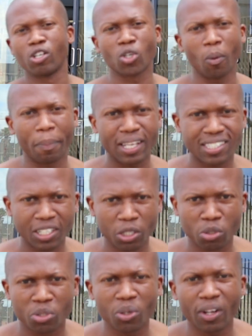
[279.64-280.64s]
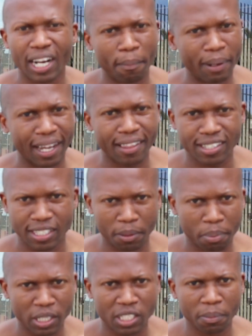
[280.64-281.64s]
so basically you're still gonna apply the same
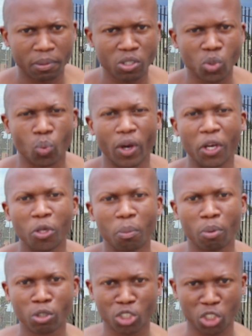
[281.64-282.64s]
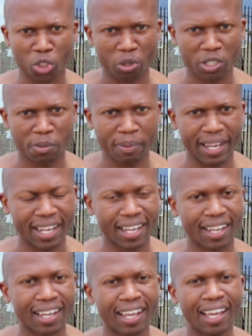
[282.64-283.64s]
principles where you push your shoulders
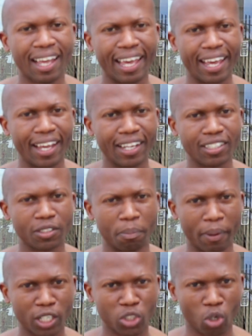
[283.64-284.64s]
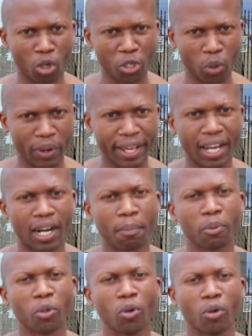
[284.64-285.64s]
back and make sure on your way up
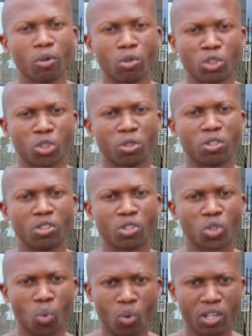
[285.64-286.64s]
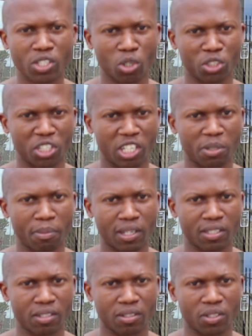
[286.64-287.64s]
you should squeeze your chest
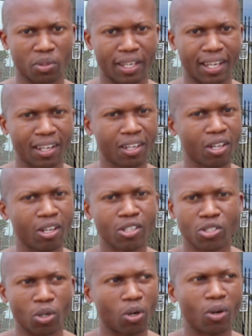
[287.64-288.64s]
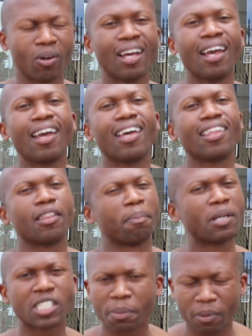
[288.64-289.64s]
muscles. Okay, so the
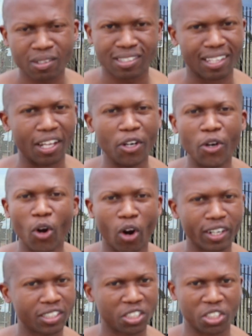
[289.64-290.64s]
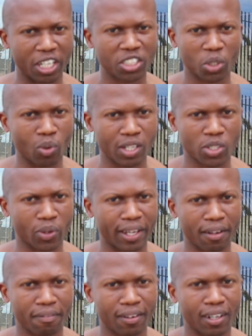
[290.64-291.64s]
principles, they're not changing
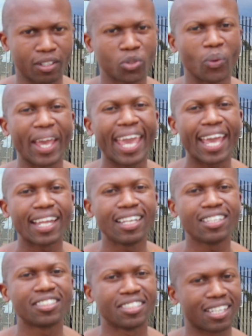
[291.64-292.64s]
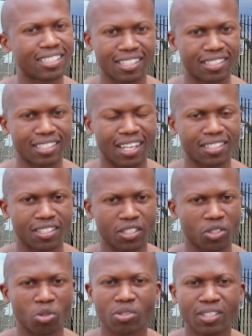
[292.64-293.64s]
whatsoever. Any chest
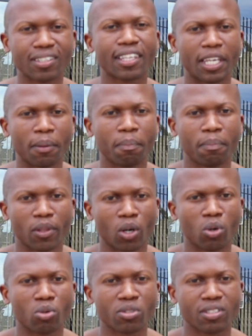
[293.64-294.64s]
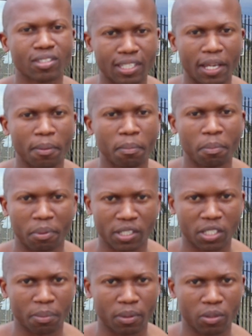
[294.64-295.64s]
exercises, you still keep those same
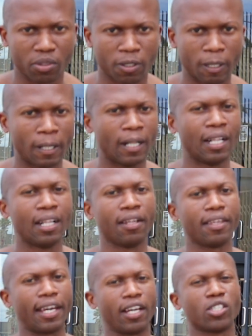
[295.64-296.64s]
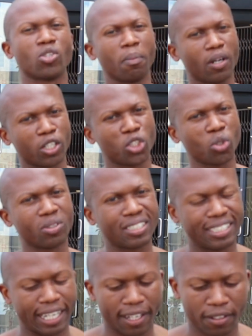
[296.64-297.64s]
principles. Okay, so I'm gonna shoot
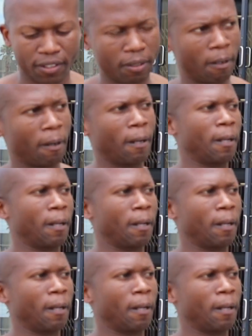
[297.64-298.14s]
10.